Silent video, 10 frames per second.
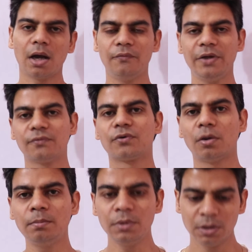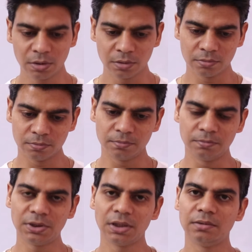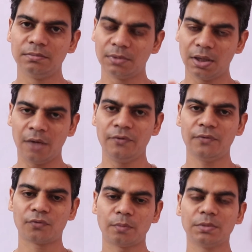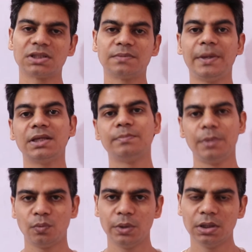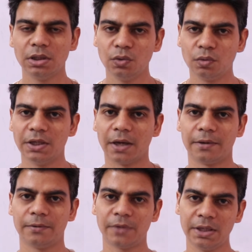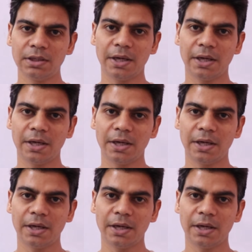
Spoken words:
away from the space between the nuclei, right.